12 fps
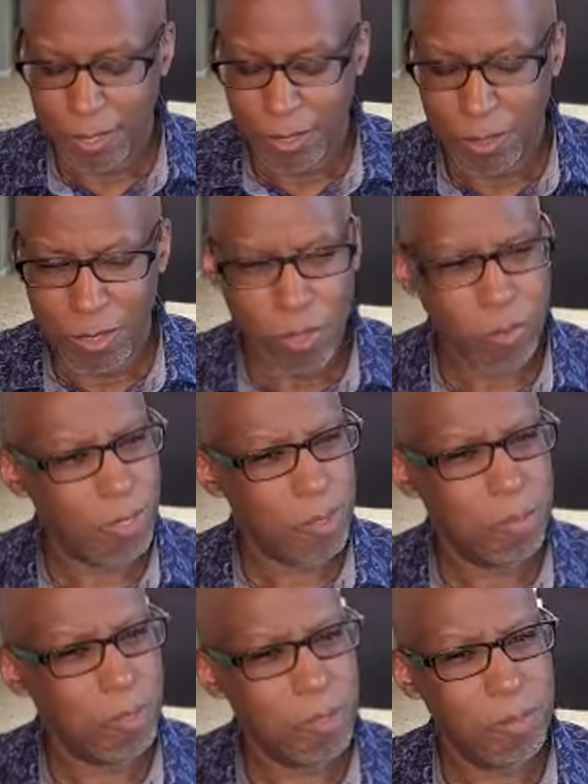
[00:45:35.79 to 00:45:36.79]
you don't want to
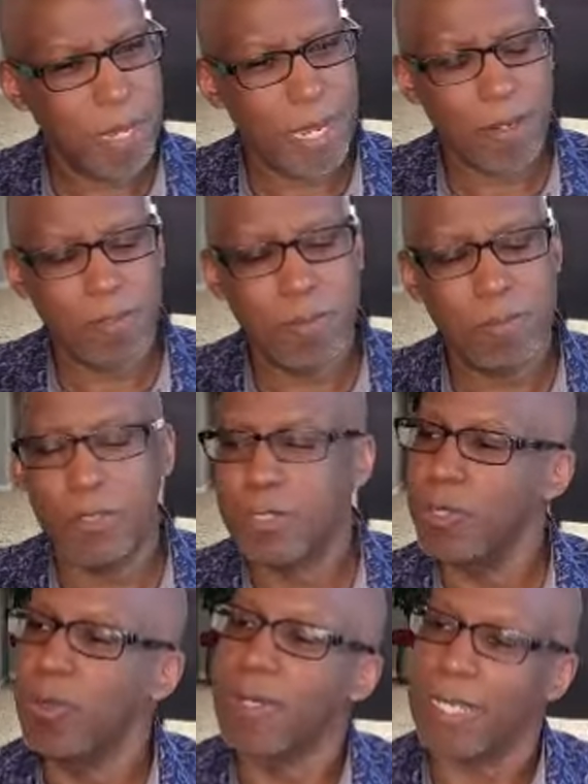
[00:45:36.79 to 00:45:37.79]
pull back from
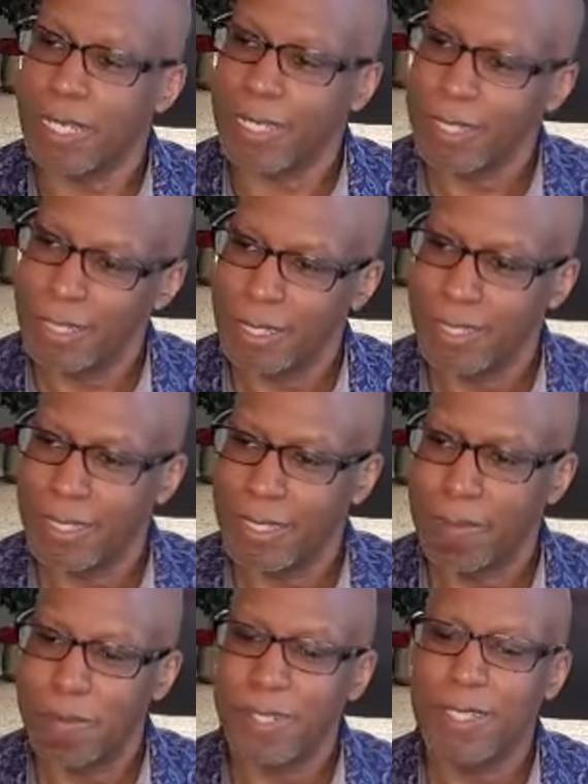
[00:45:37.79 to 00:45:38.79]
doing
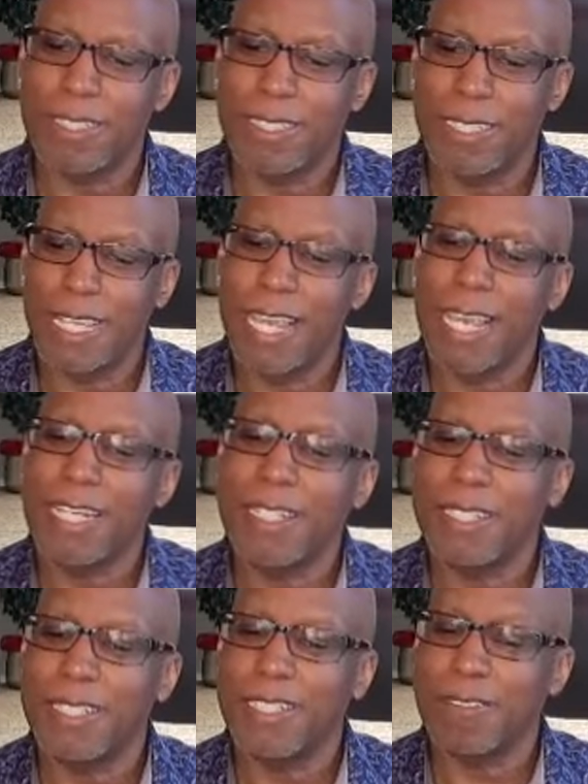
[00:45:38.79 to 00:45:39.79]
because
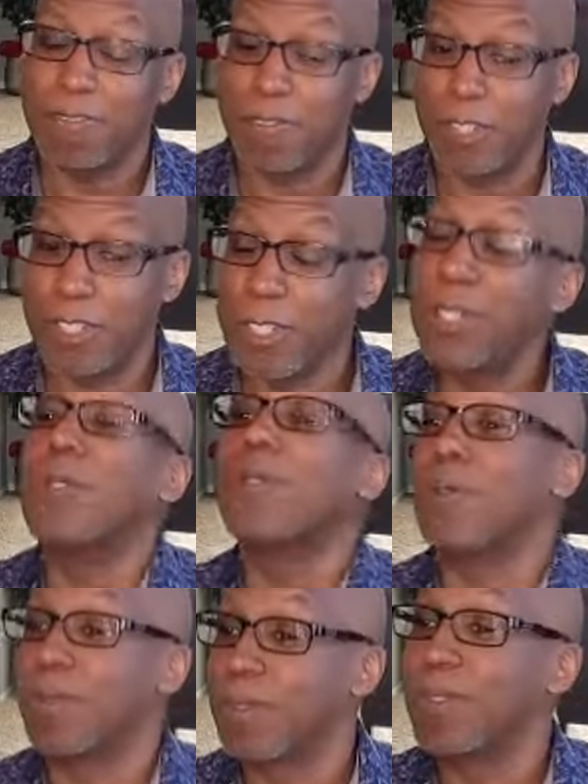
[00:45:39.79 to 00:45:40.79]
that for
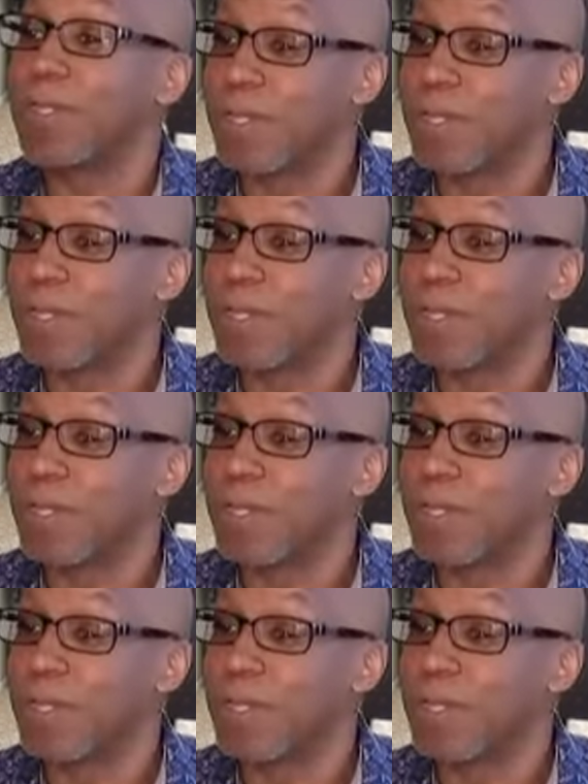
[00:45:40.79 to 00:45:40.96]
you